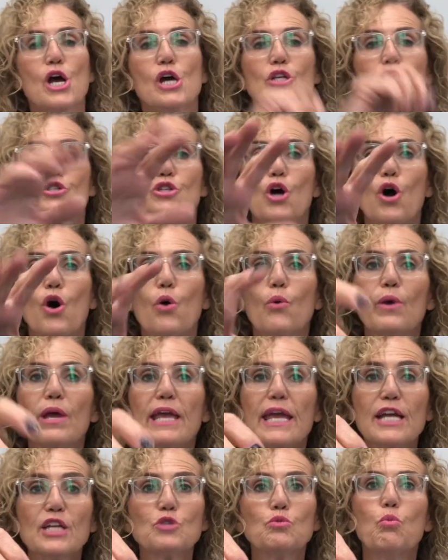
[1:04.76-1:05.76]
So
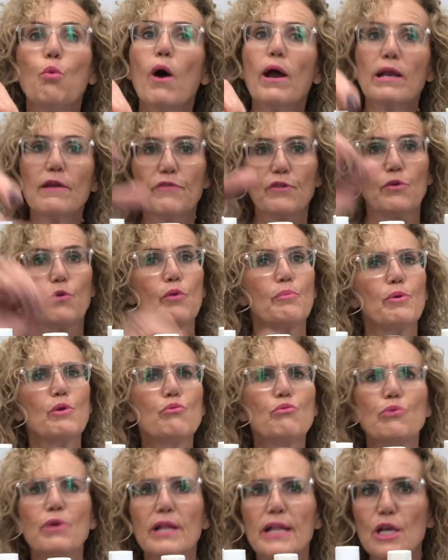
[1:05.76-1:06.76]
each one of you, it would be
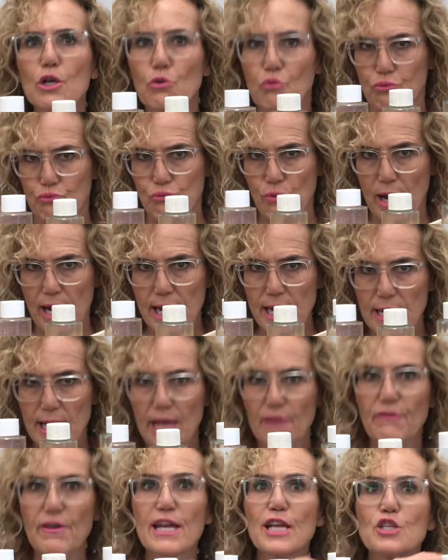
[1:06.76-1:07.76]
really great
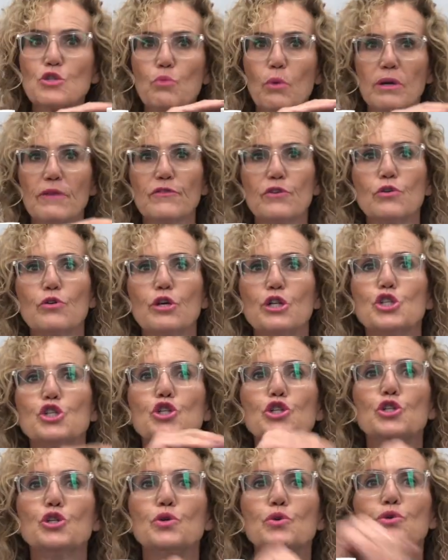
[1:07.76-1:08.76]
if each one of you could
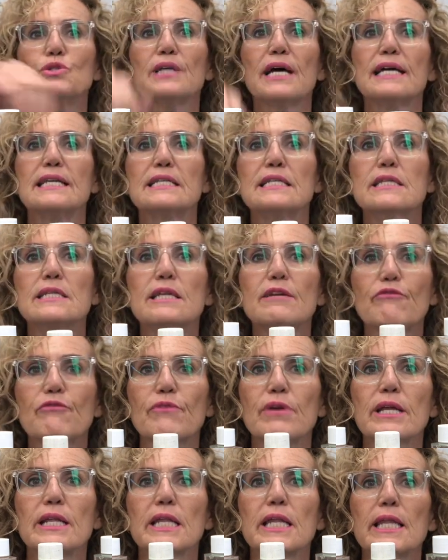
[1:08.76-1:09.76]
choose a
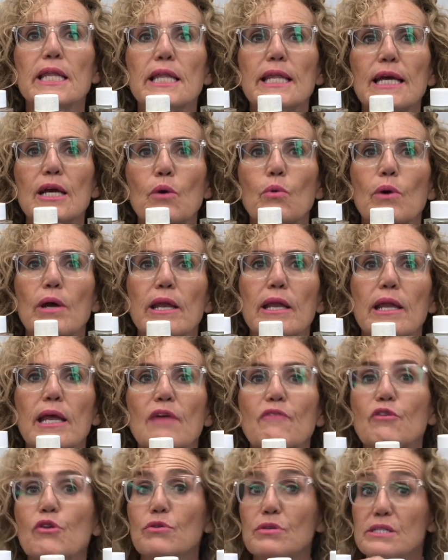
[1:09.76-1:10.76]
different liquid
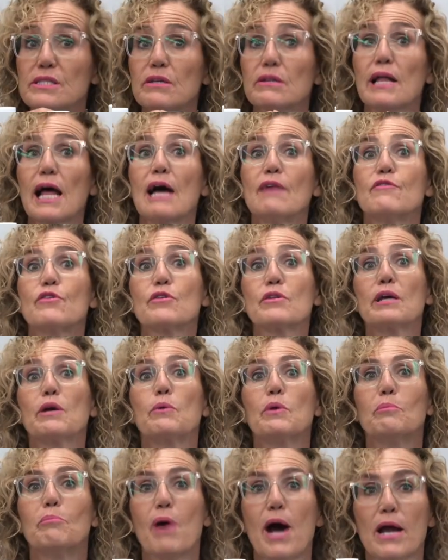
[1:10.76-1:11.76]
if you still have your
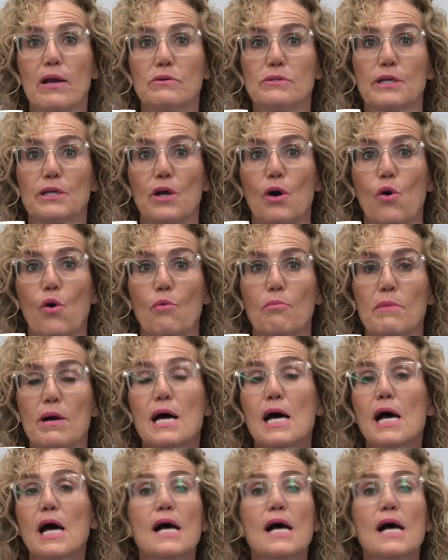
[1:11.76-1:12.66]
liquid bottles at home.